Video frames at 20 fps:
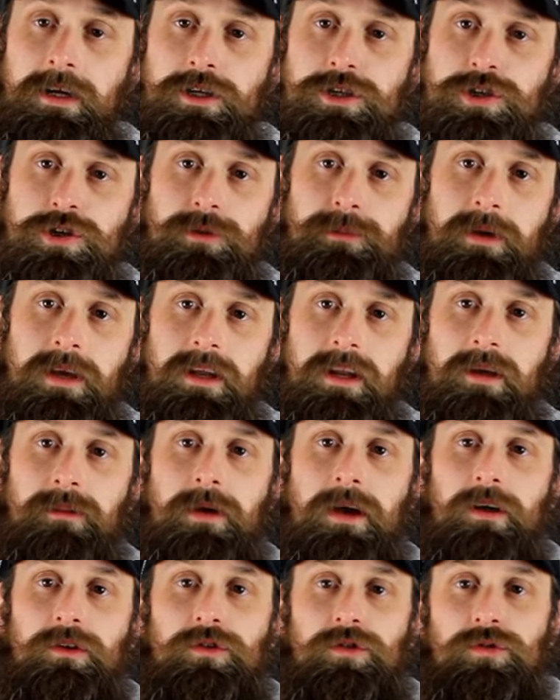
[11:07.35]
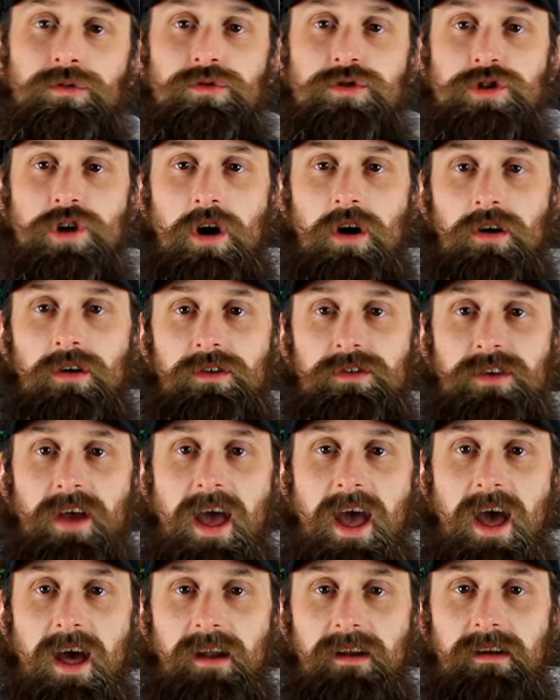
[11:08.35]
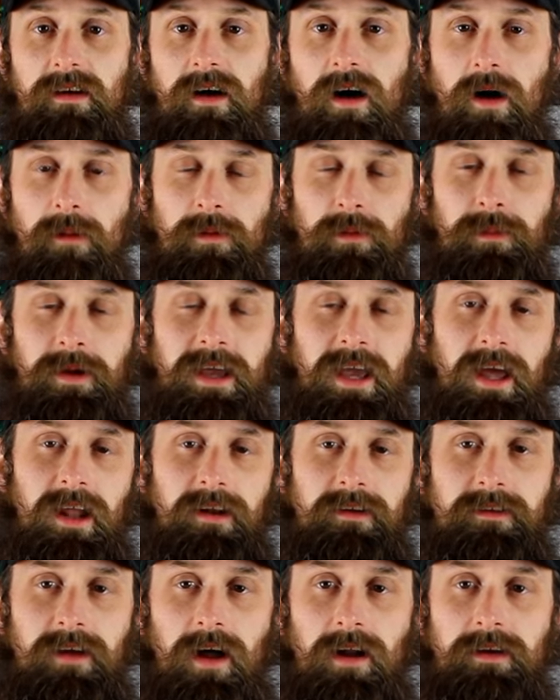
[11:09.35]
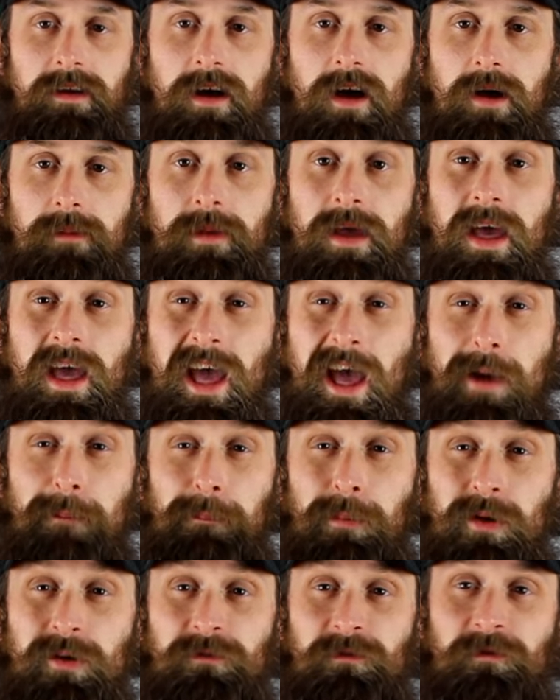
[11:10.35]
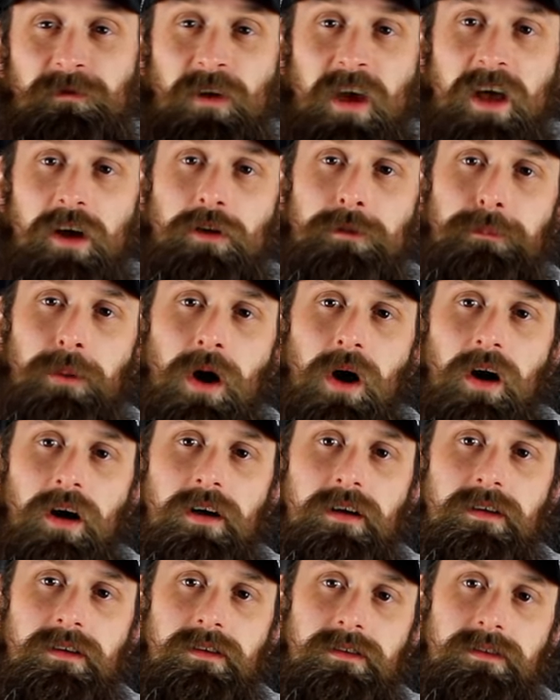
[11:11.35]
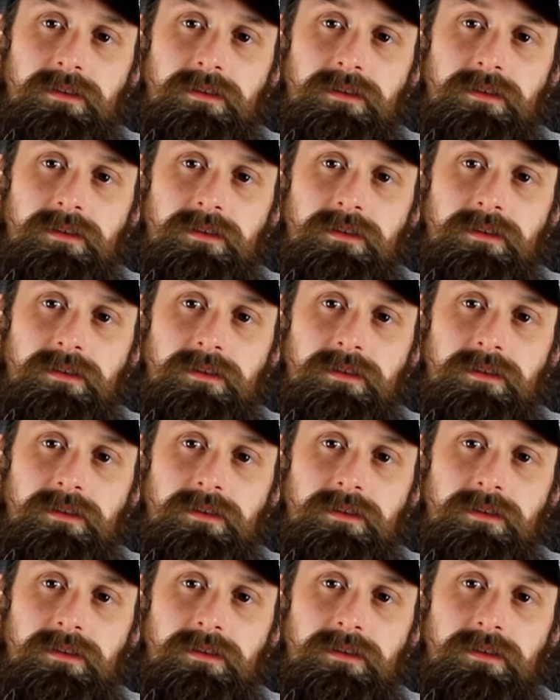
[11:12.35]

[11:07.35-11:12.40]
shoot me an email to charles@humblemechanic.com and put failed part